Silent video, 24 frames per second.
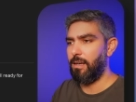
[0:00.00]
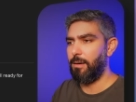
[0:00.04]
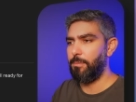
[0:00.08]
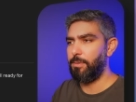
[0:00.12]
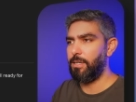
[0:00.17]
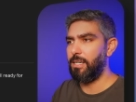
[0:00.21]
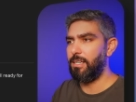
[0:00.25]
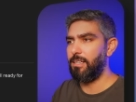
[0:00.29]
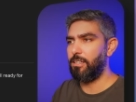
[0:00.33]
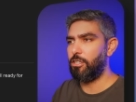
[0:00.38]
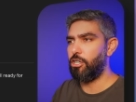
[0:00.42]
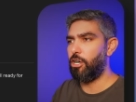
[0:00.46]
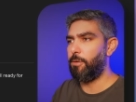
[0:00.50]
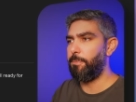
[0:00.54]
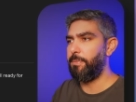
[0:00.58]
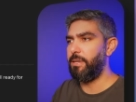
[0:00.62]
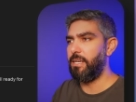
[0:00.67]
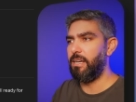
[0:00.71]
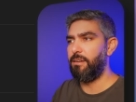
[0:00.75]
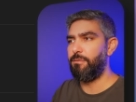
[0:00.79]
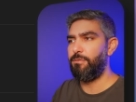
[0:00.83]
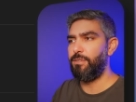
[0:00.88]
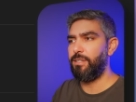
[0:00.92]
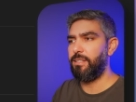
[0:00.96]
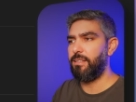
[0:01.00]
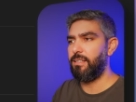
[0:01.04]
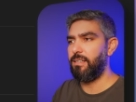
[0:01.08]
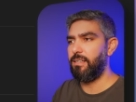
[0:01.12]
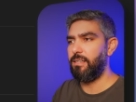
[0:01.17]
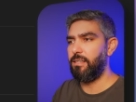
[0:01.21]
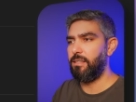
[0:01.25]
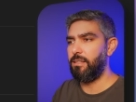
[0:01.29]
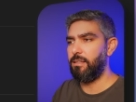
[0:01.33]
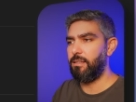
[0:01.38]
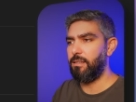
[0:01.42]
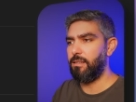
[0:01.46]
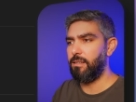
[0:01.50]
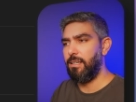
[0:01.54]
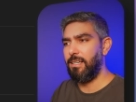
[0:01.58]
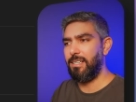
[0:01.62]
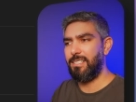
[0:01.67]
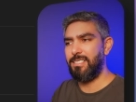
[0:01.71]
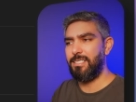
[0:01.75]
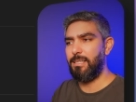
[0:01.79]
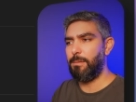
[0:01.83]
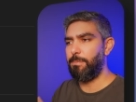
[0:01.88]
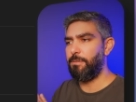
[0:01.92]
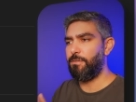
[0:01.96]
I'm gonna copy everything
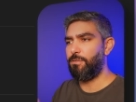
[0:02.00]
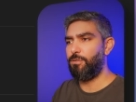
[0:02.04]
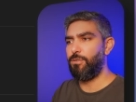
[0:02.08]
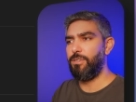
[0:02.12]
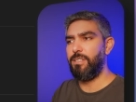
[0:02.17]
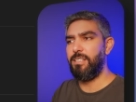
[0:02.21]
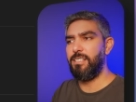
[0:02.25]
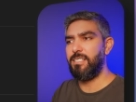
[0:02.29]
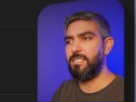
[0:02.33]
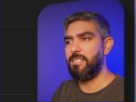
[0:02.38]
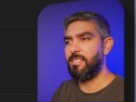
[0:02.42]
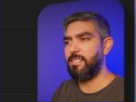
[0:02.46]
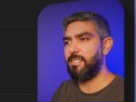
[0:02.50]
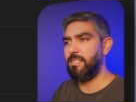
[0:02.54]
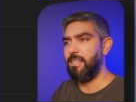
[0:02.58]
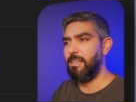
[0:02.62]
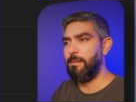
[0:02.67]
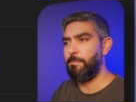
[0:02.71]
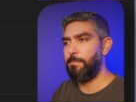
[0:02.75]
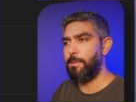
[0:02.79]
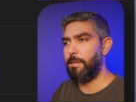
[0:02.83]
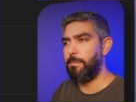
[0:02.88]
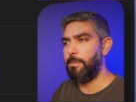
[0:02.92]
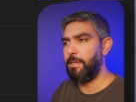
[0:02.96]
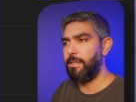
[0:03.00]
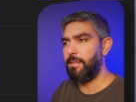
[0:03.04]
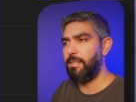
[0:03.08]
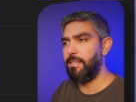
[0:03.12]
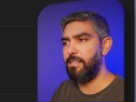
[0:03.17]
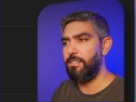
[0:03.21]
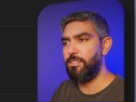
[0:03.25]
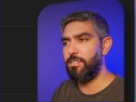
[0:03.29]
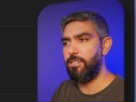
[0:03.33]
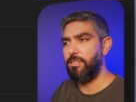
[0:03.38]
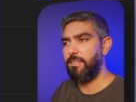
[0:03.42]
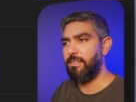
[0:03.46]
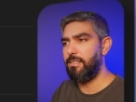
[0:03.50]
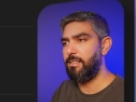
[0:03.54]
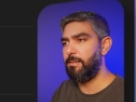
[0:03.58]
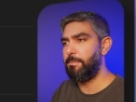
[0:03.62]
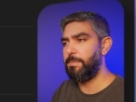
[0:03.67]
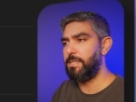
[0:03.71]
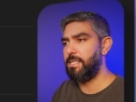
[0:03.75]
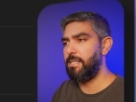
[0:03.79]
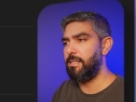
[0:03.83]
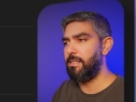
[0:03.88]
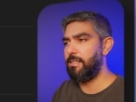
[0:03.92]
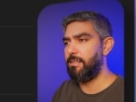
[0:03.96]
except for this implementation
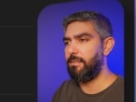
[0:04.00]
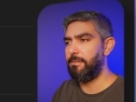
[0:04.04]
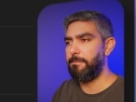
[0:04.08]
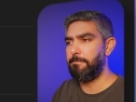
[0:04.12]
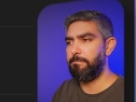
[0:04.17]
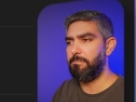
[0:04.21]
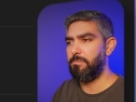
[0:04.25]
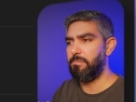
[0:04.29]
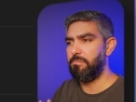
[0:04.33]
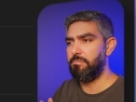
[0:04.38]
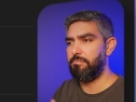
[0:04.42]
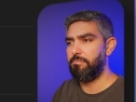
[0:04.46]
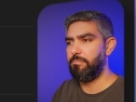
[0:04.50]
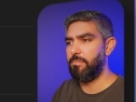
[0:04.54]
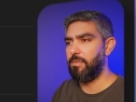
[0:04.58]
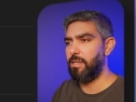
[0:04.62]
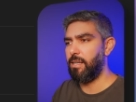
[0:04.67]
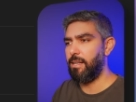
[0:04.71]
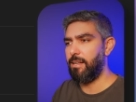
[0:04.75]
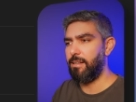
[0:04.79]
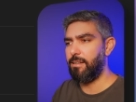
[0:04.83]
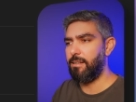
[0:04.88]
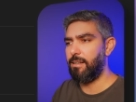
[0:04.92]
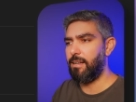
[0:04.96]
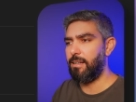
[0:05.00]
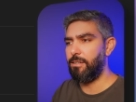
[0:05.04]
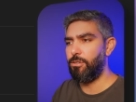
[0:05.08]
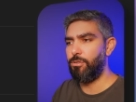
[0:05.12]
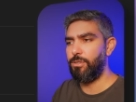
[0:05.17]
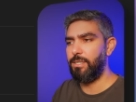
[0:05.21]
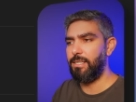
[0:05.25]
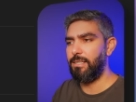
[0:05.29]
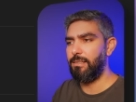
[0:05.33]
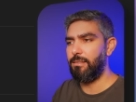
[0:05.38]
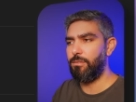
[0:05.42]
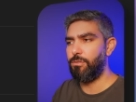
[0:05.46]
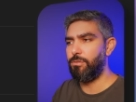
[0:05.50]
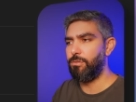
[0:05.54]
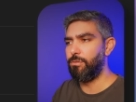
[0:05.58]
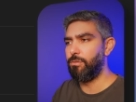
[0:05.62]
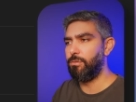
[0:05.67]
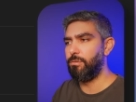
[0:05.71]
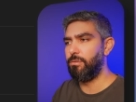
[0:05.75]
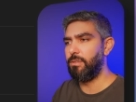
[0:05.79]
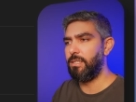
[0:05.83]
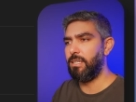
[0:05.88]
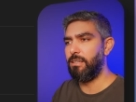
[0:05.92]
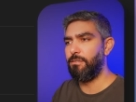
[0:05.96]
tips here. I, I don't need
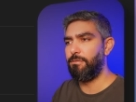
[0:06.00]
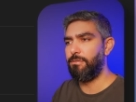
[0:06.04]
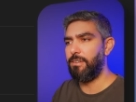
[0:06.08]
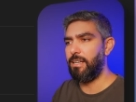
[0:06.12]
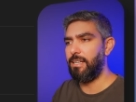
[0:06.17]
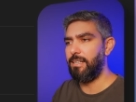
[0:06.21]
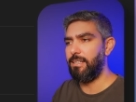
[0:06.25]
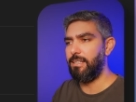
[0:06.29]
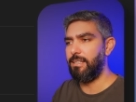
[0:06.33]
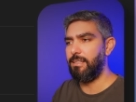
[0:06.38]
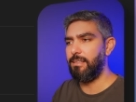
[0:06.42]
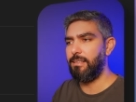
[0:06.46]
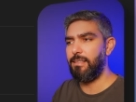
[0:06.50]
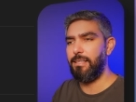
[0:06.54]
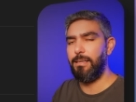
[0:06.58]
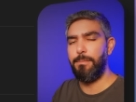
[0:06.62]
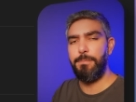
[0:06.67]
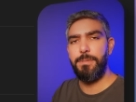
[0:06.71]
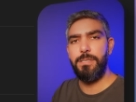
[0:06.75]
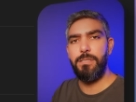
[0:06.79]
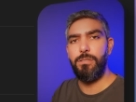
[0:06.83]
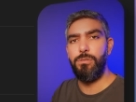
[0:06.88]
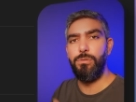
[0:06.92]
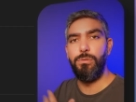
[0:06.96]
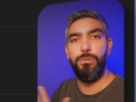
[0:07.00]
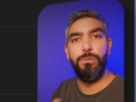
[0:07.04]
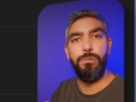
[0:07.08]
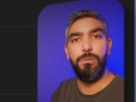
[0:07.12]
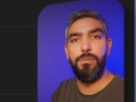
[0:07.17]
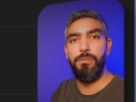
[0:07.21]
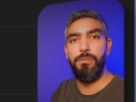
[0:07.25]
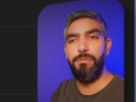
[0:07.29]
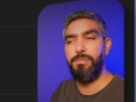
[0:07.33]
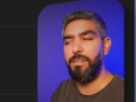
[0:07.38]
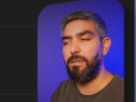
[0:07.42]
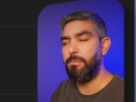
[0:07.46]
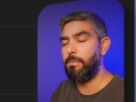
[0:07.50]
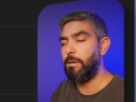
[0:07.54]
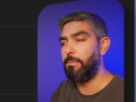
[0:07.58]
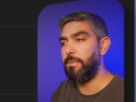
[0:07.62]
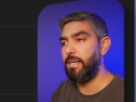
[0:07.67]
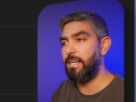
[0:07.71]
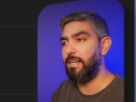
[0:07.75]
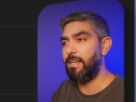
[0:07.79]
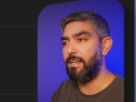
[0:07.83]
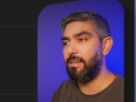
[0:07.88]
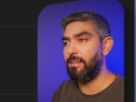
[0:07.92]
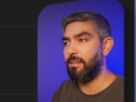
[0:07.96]
to give any tips to Figma
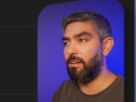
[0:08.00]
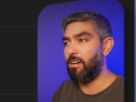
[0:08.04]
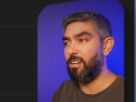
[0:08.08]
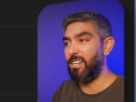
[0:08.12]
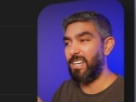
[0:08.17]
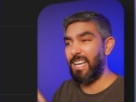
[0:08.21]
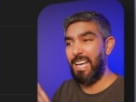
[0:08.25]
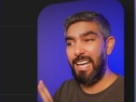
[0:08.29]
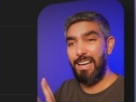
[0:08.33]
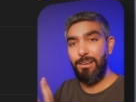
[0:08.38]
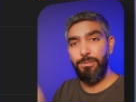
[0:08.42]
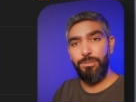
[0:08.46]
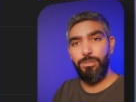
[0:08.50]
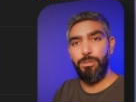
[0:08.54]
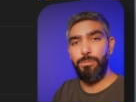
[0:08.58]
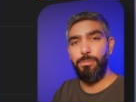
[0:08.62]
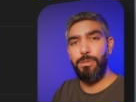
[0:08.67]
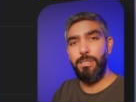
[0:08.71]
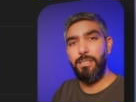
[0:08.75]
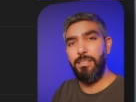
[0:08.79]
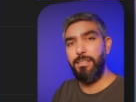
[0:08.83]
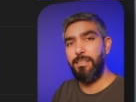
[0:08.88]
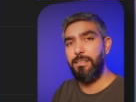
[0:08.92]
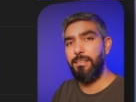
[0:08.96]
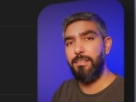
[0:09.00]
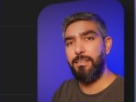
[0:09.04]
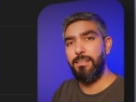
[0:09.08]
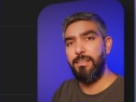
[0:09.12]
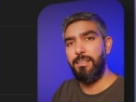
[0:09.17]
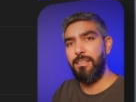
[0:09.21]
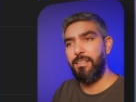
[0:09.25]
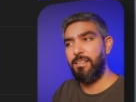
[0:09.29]
Make on how to build it.